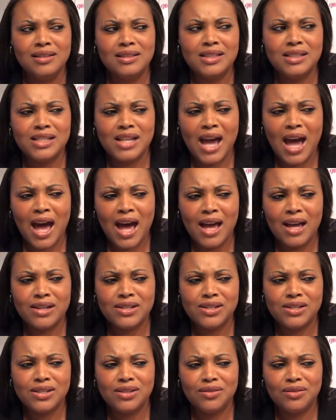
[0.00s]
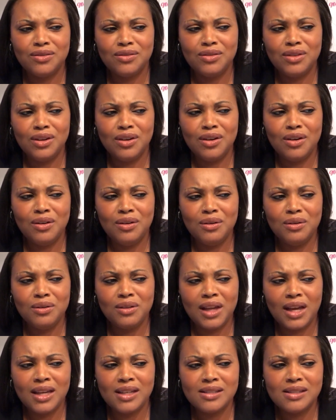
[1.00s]
detached. You know,
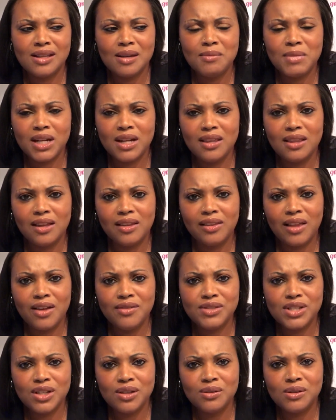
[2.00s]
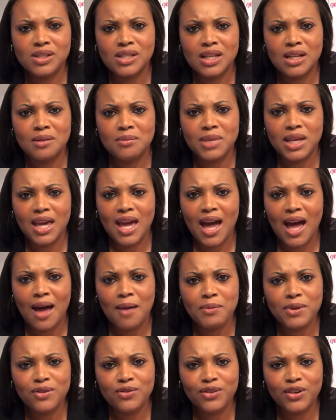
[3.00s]
like somebody that loves you is going to be
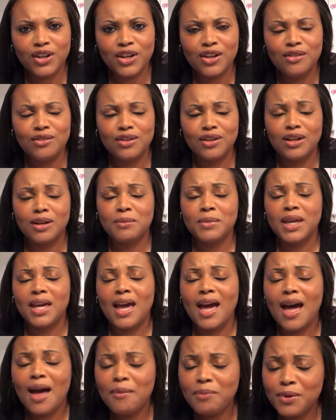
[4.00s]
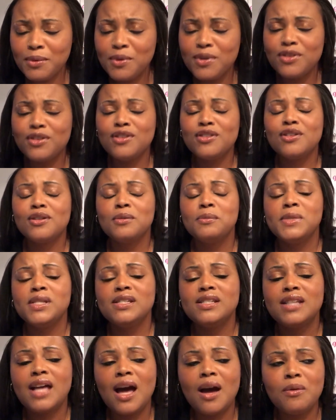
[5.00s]
happy for you, they're going to be happy with you, they're going to
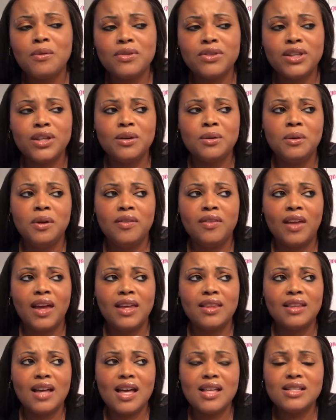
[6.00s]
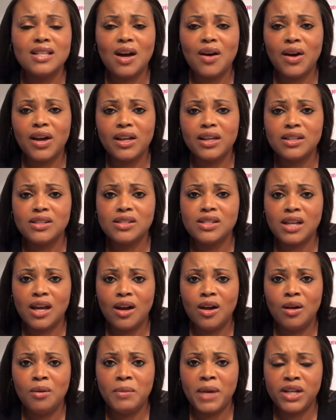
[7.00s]
be sad with you. And like that's how I can
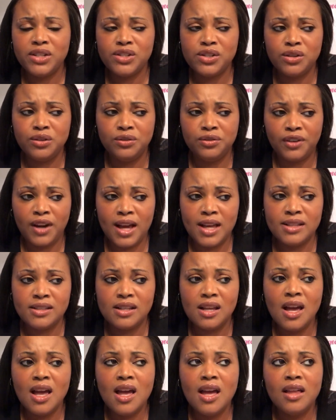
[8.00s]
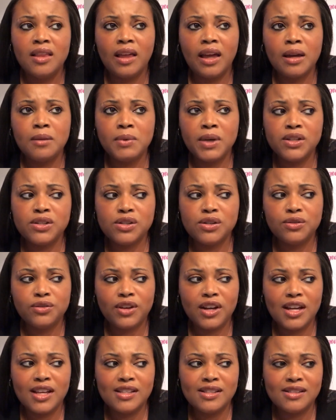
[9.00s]
tell my true friends. Like my true
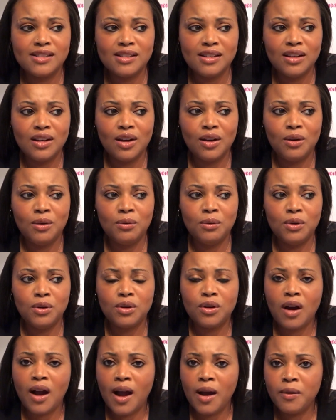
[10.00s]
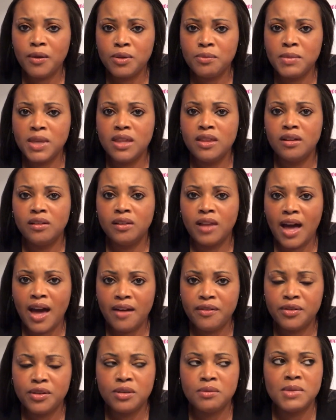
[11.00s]
friends, you know, will cry with me, they'll
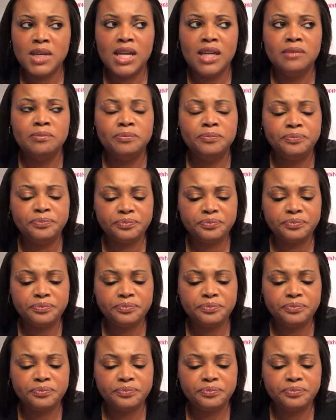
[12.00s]
laugh with me,